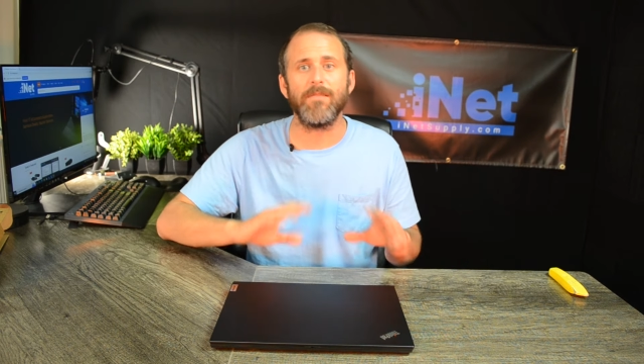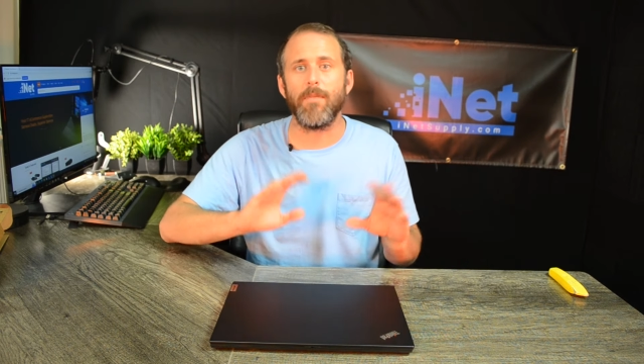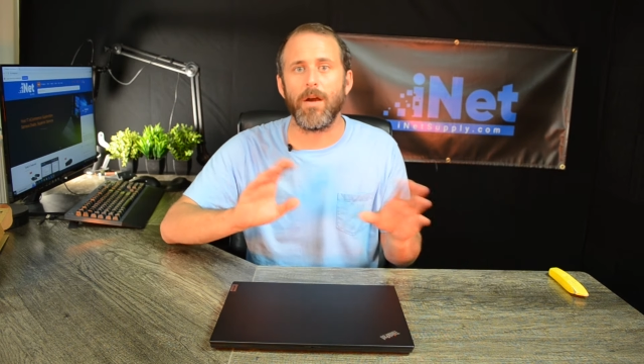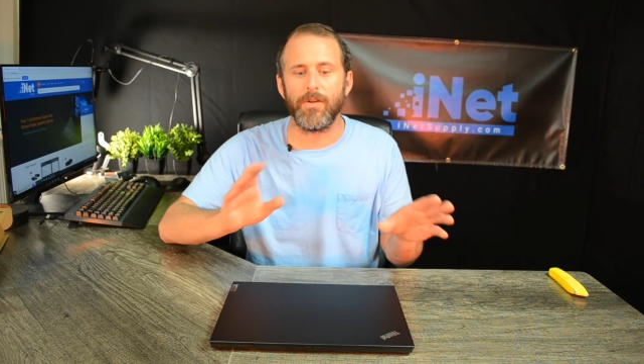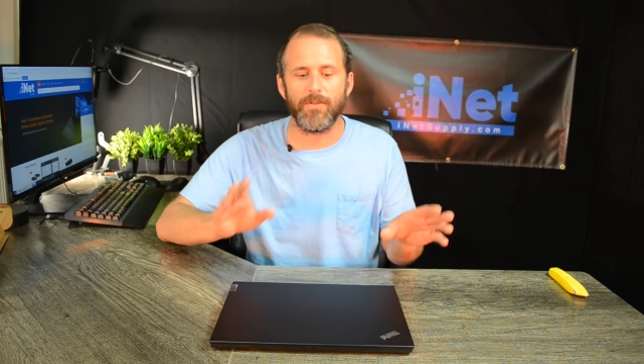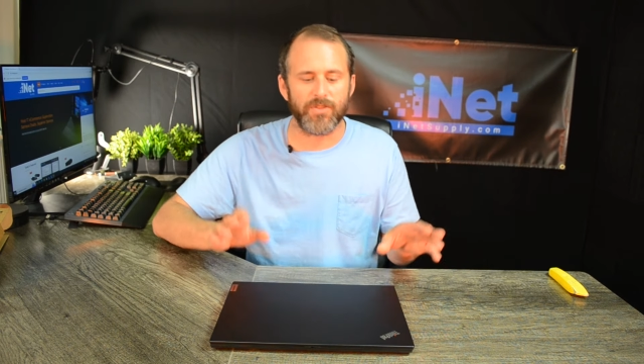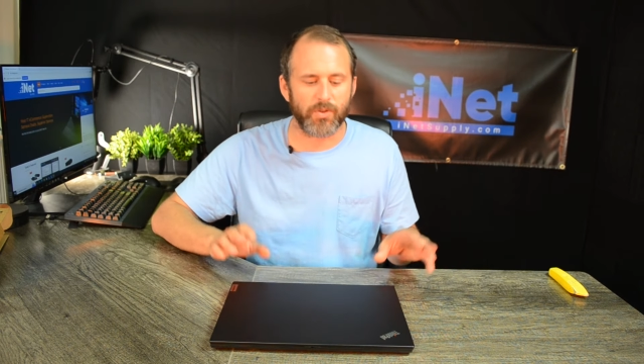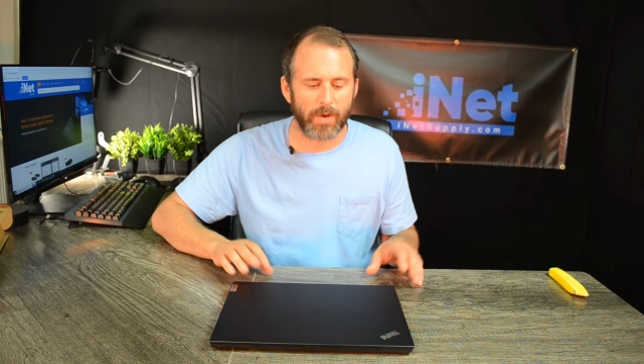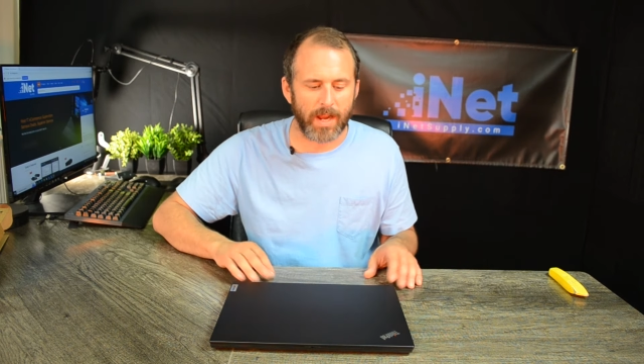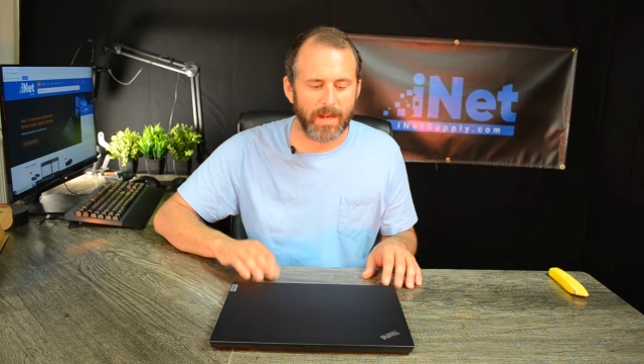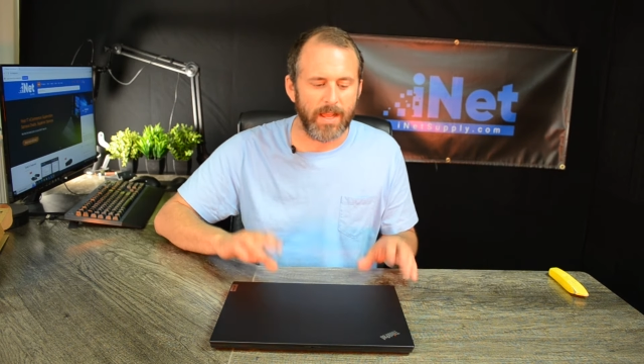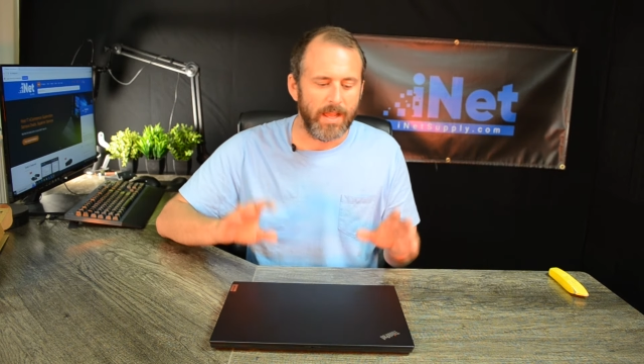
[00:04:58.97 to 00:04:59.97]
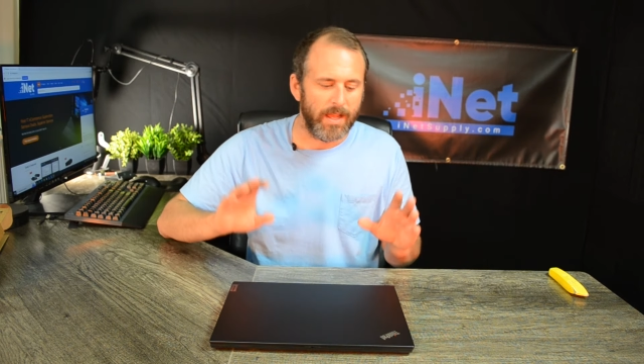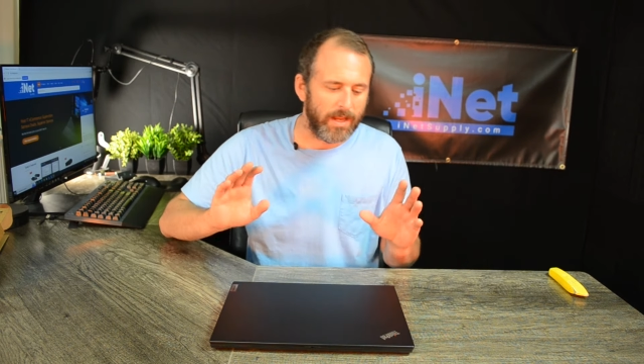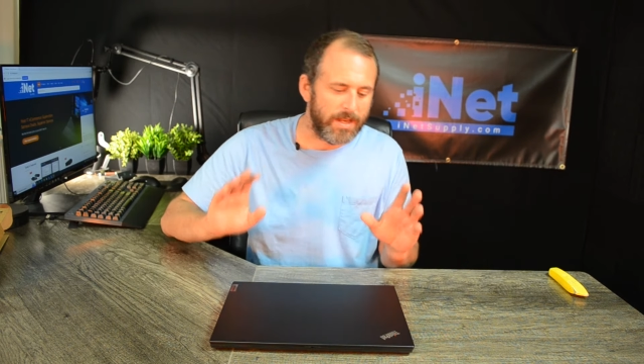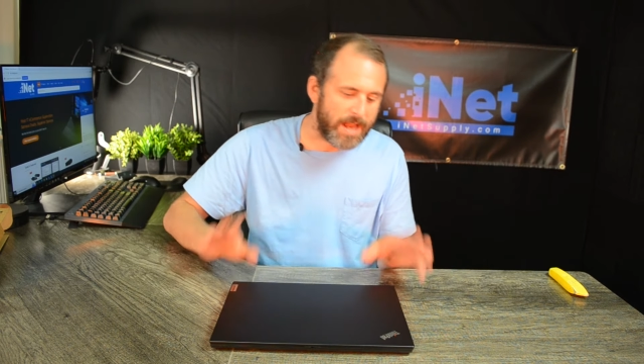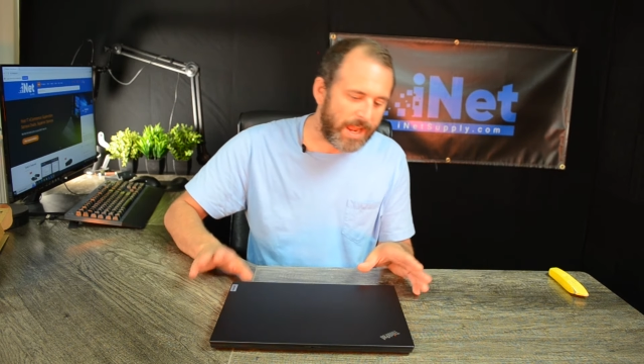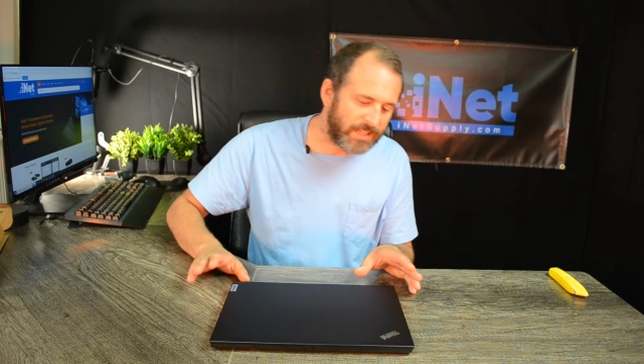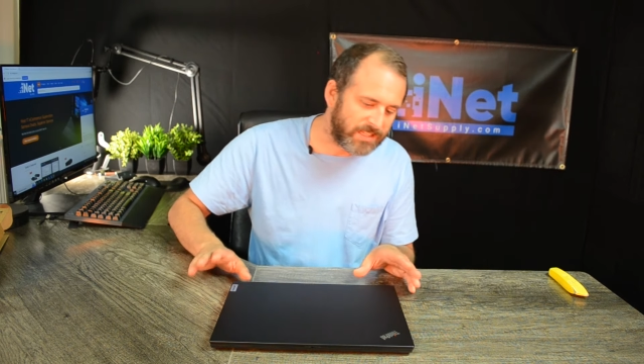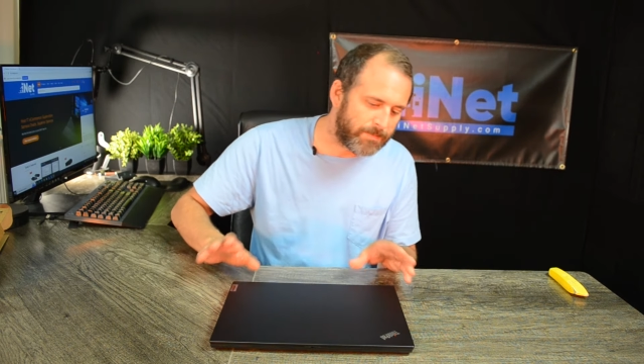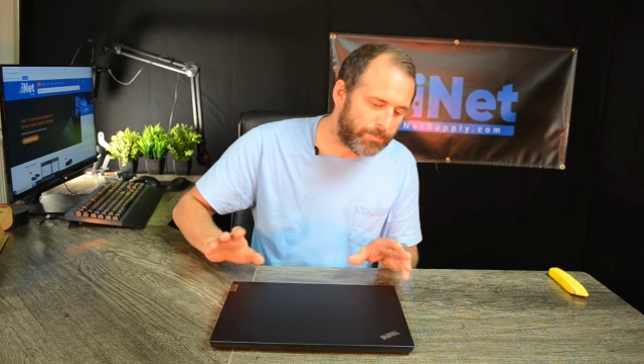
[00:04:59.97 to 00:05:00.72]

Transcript: the monitor's great. Nice